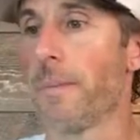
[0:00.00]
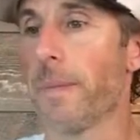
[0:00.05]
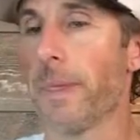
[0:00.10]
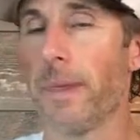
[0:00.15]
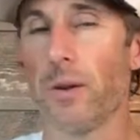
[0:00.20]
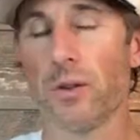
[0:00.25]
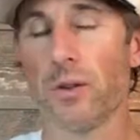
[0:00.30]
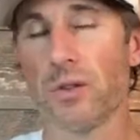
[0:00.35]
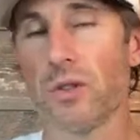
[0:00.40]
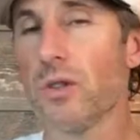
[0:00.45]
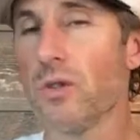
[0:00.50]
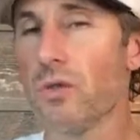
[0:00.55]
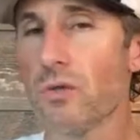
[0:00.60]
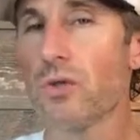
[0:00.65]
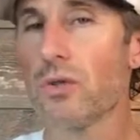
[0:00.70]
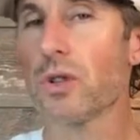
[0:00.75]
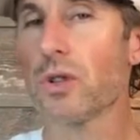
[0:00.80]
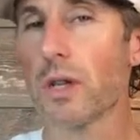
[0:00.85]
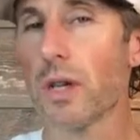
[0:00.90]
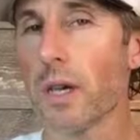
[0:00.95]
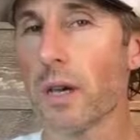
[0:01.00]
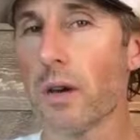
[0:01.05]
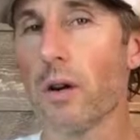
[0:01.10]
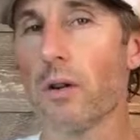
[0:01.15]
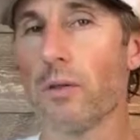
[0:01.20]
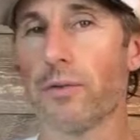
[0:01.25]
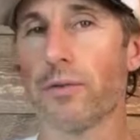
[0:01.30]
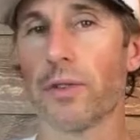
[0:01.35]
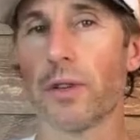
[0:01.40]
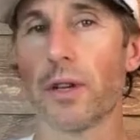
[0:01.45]
those usually,
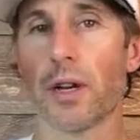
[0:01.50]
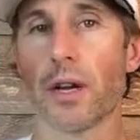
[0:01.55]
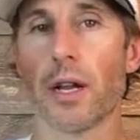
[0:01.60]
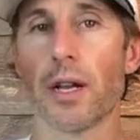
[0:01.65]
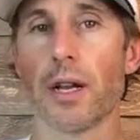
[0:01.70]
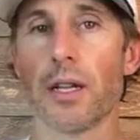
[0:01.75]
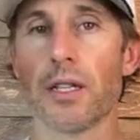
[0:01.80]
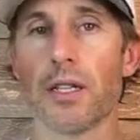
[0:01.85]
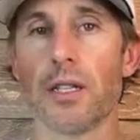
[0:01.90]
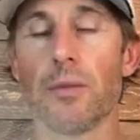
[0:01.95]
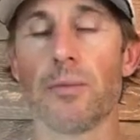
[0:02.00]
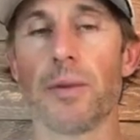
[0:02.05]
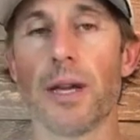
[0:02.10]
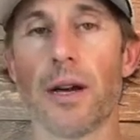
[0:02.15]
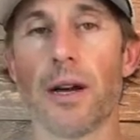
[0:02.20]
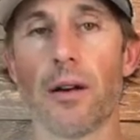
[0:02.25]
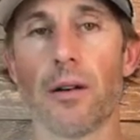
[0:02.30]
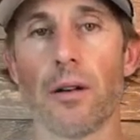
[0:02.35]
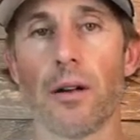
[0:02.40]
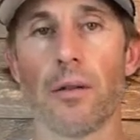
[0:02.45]
hopefully, are getting tipped out,